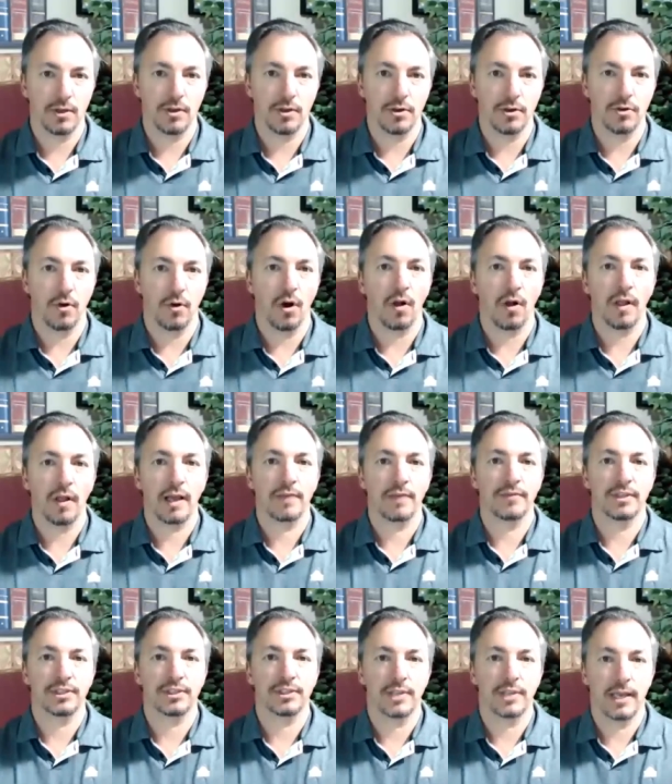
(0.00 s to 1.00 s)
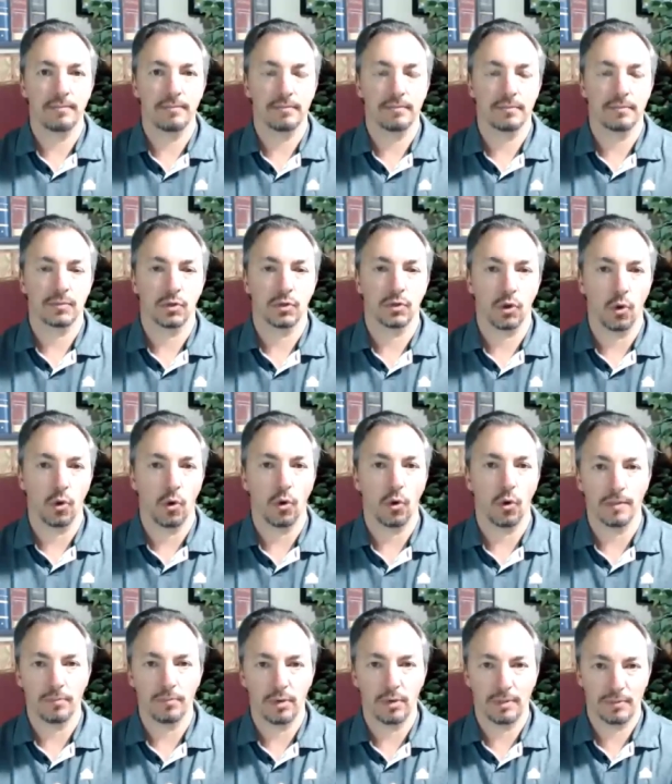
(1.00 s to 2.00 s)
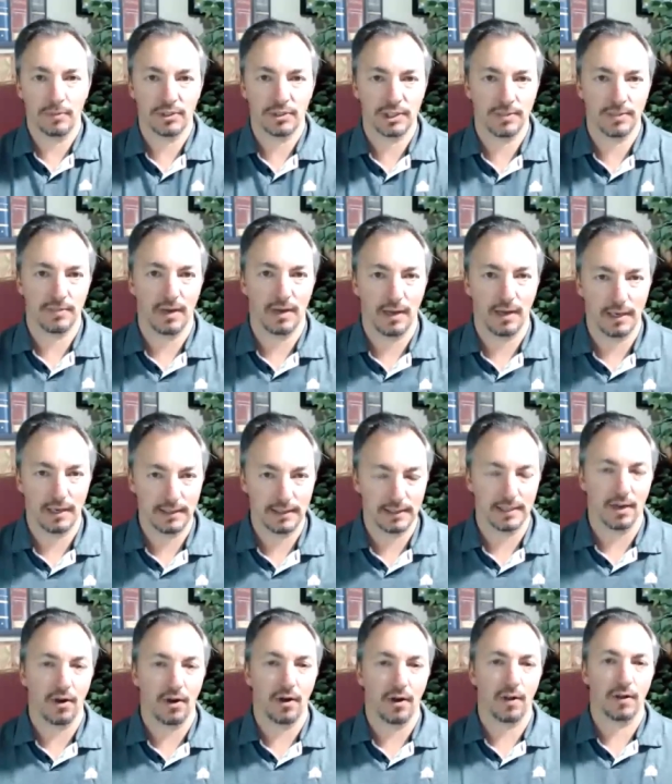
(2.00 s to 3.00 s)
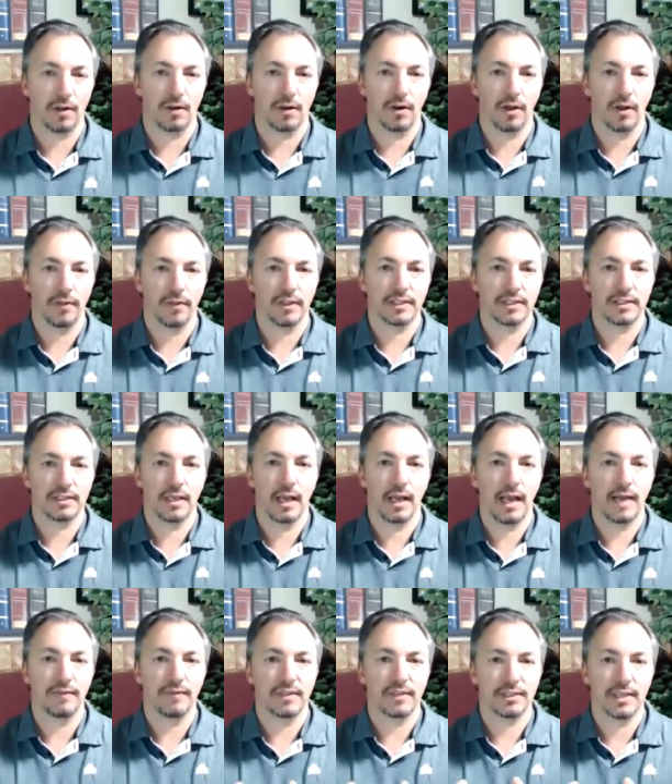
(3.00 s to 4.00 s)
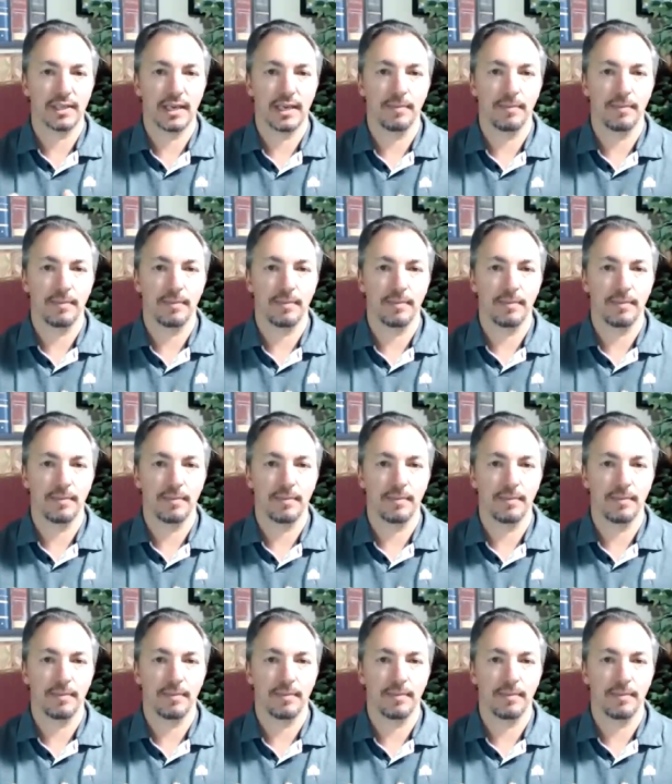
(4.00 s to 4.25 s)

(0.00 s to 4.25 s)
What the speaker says: who all have the same goal and purpose in mind, and all have the same